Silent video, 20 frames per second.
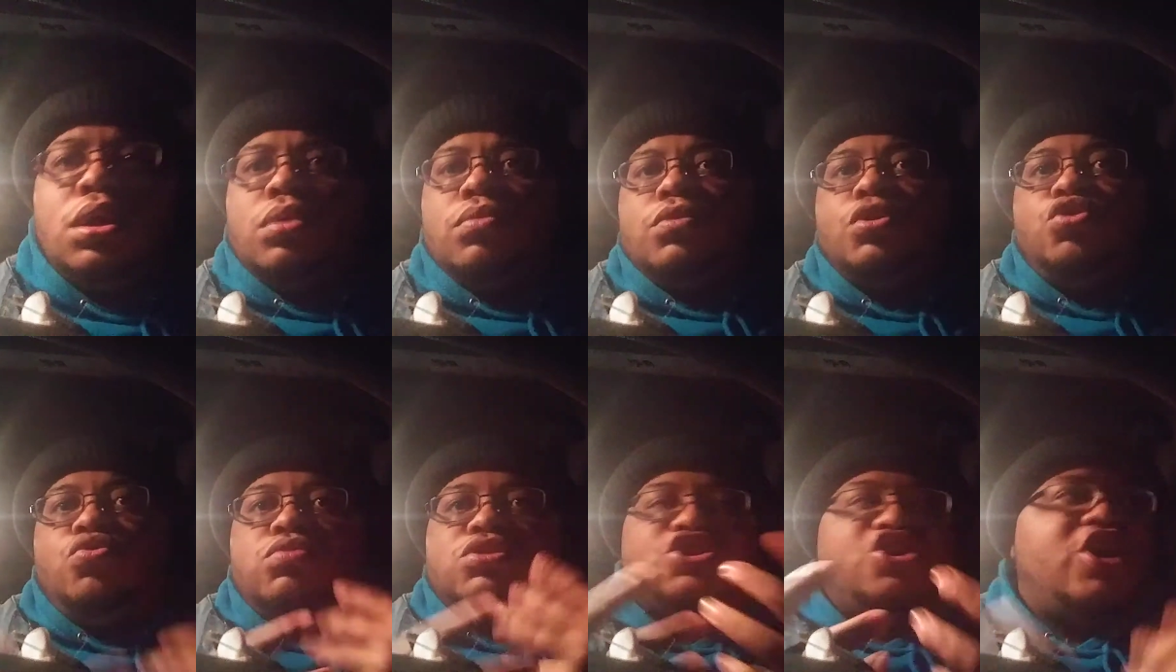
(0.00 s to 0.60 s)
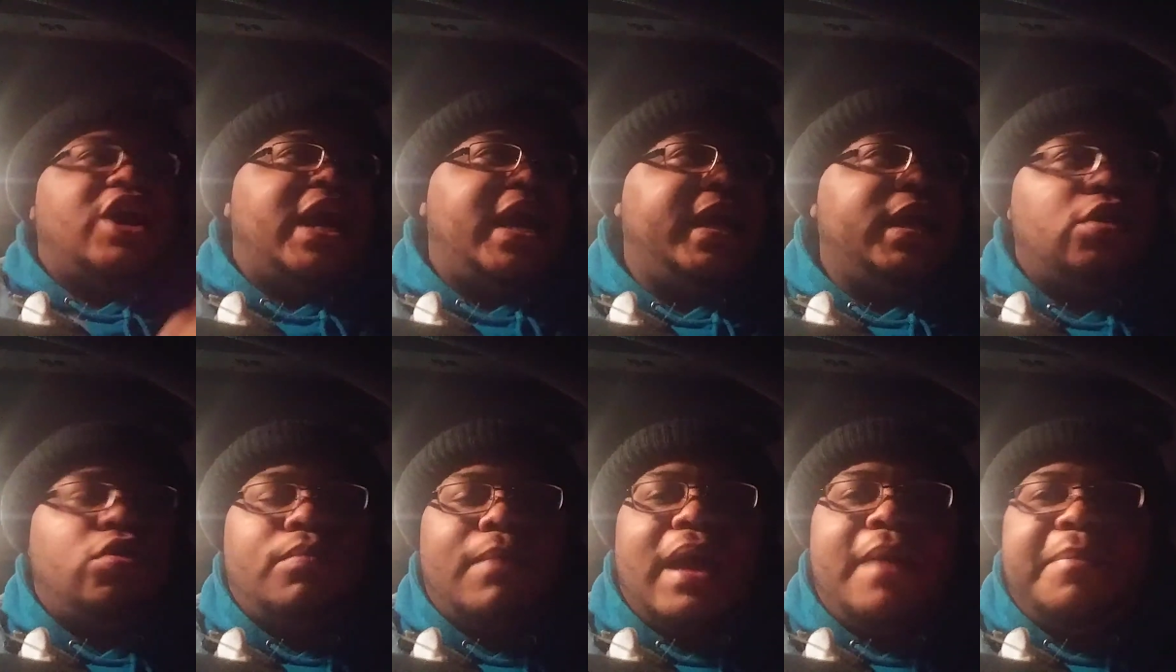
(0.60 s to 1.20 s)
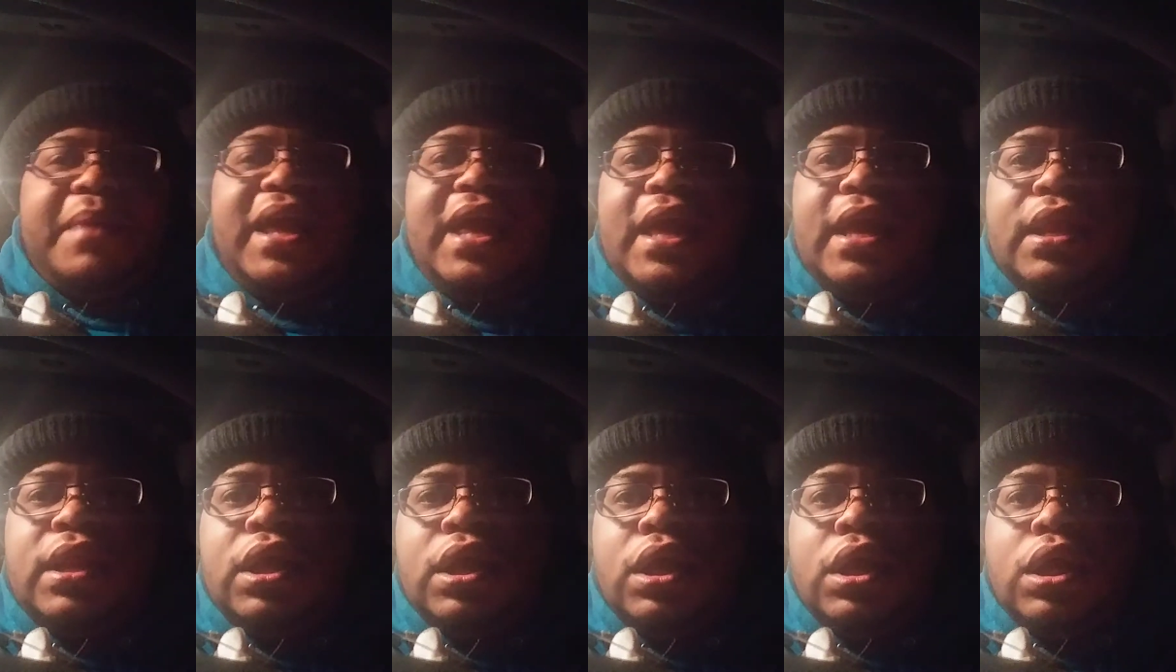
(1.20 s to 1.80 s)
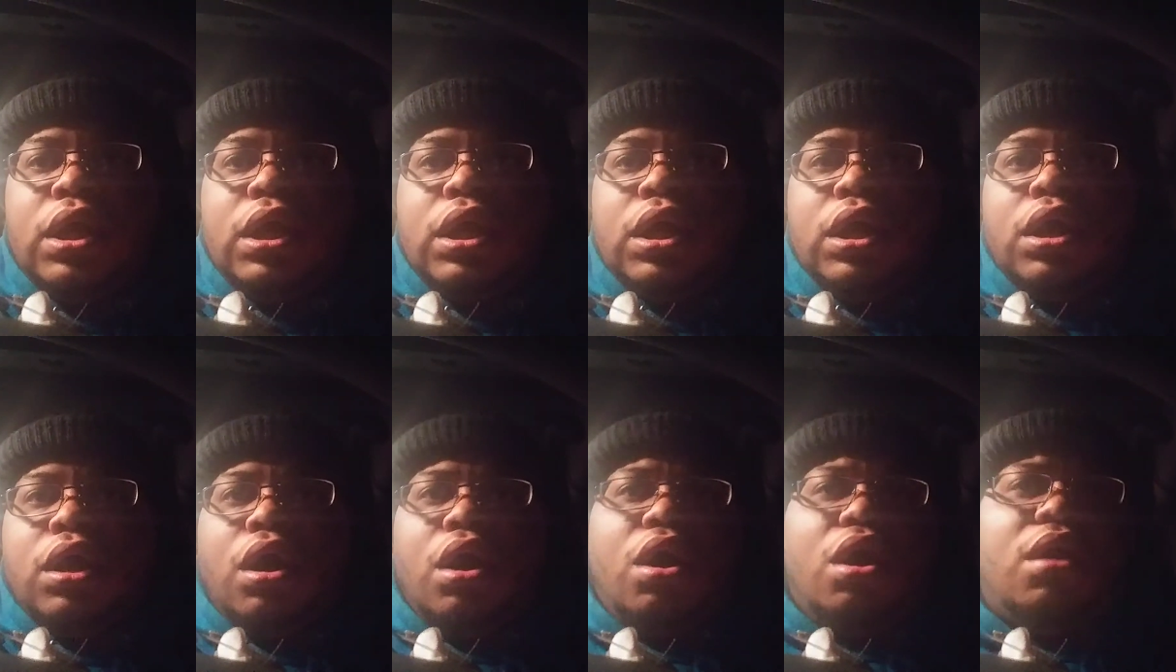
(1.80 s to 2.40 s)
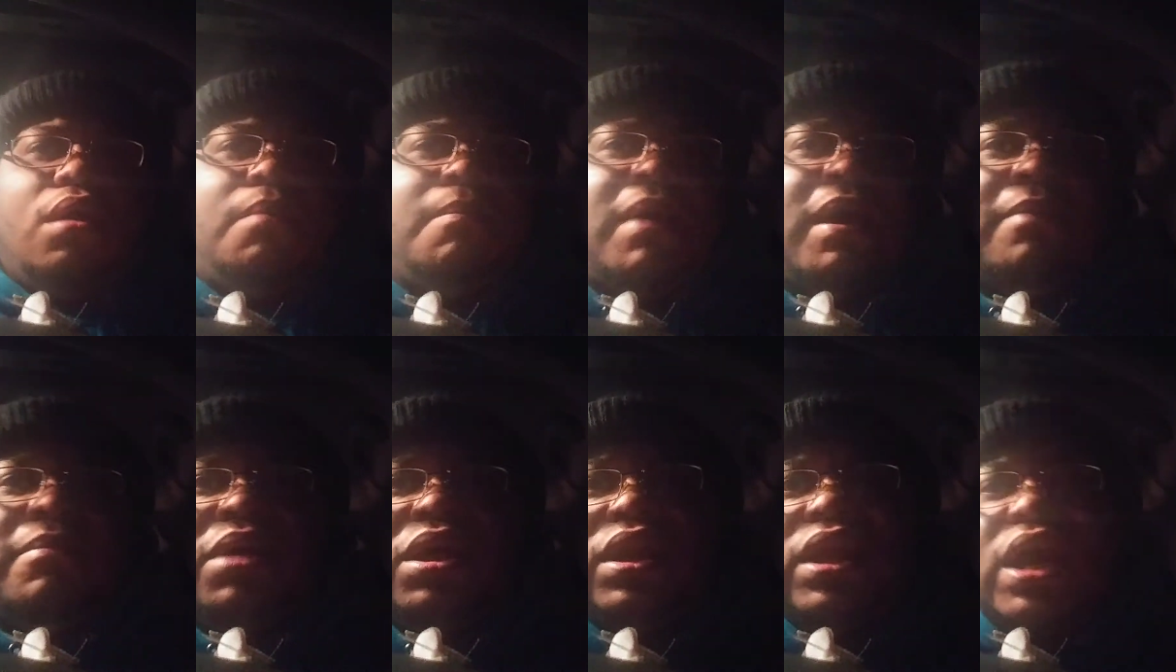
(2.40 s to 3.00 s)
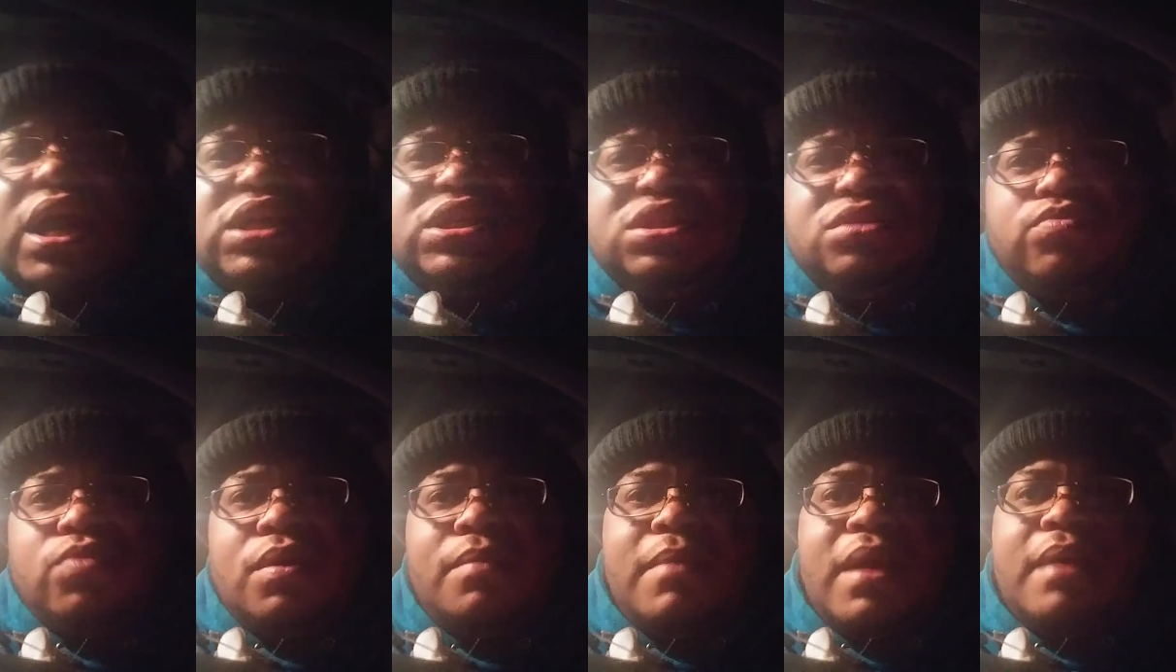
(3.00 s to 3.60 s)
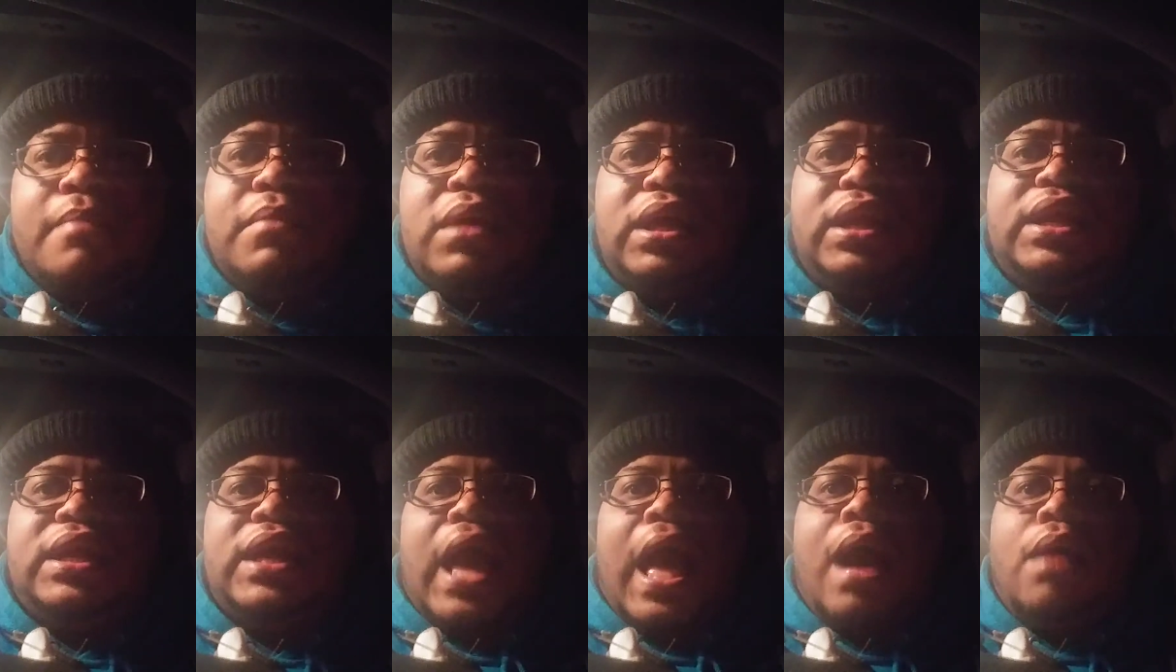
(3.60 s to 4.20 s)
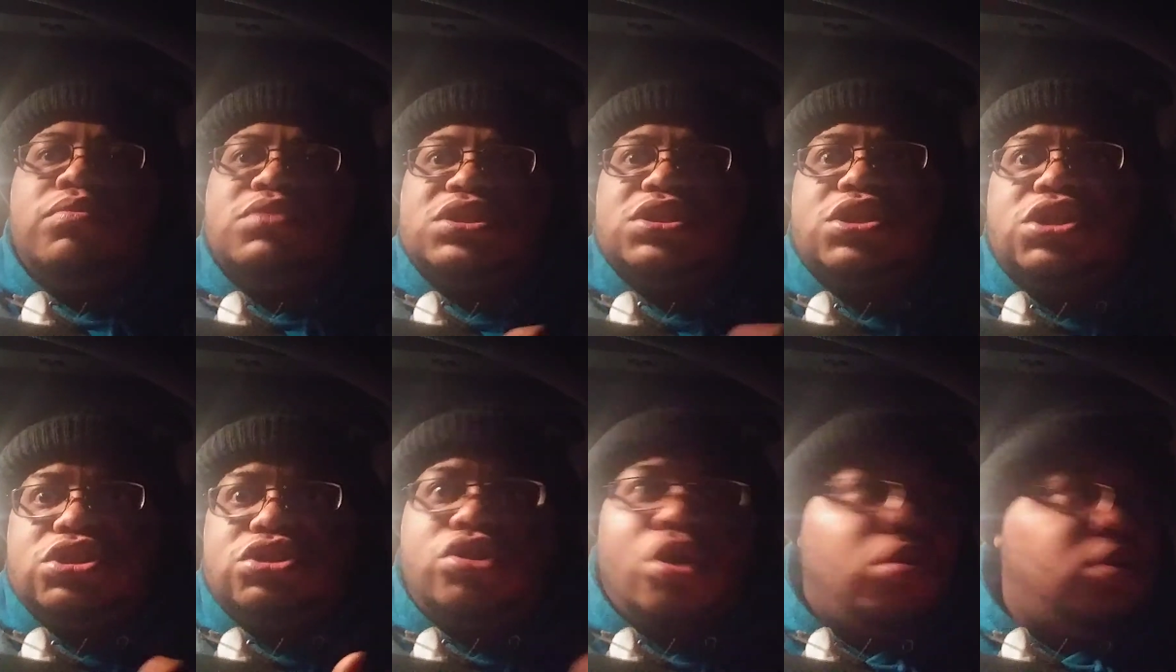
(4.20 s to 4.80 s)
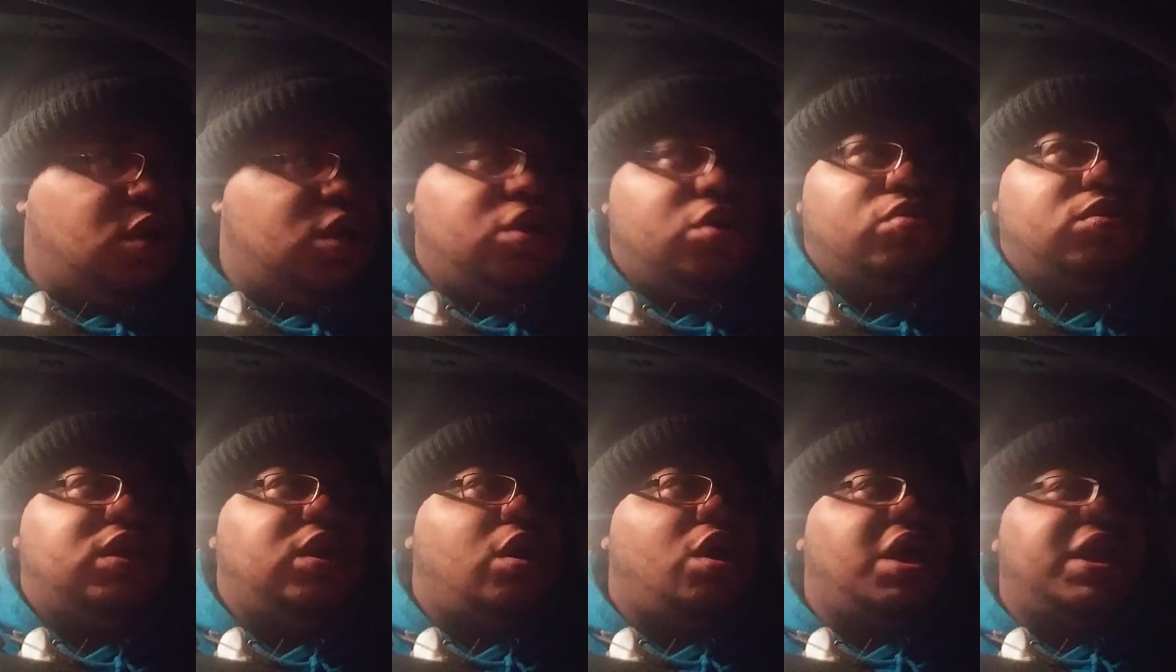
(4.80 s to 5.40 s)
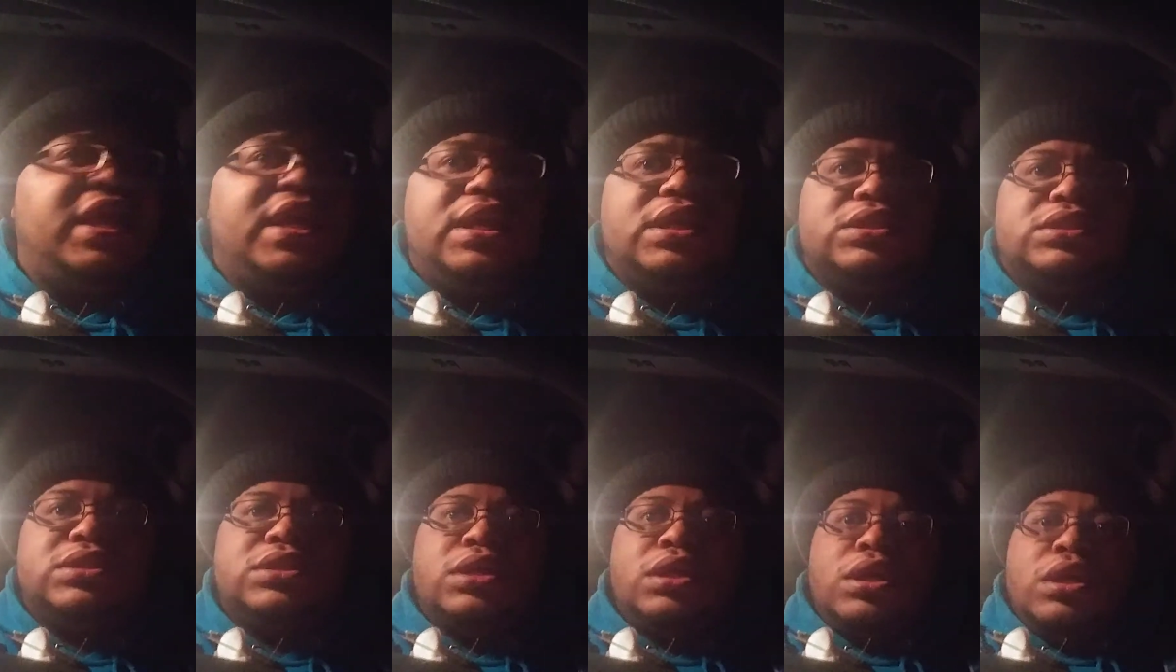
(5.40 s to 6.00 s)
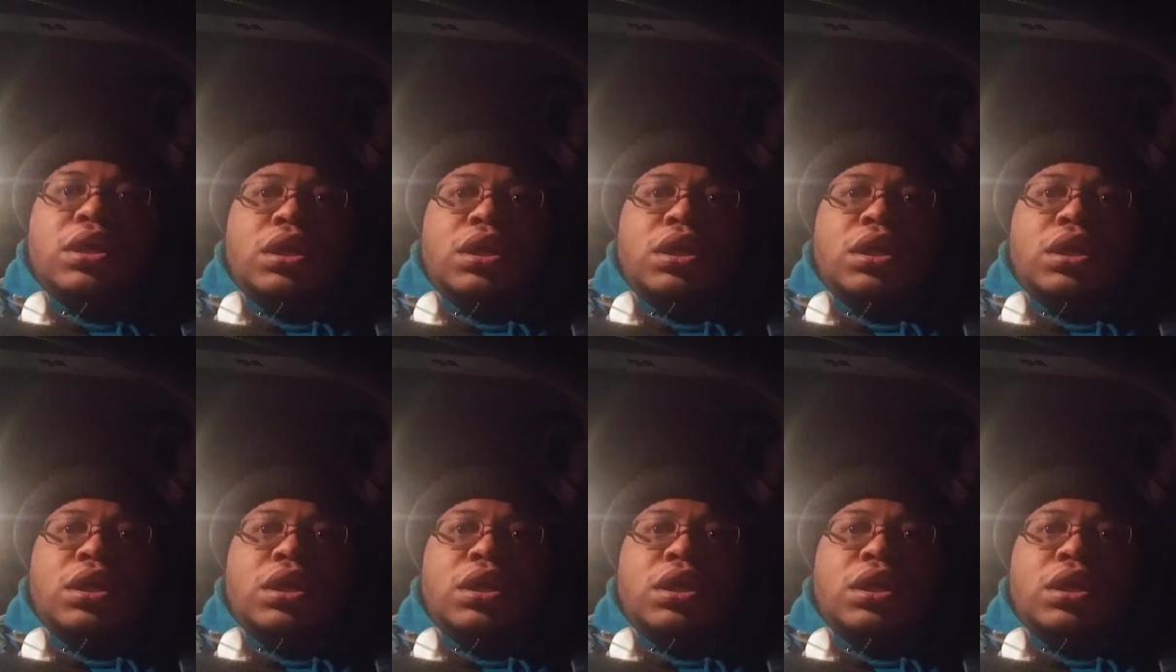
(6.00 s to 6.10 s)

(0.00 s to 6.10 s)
When you was crying on my bed, oh, my money, I just want my money. I was consoling you and all this.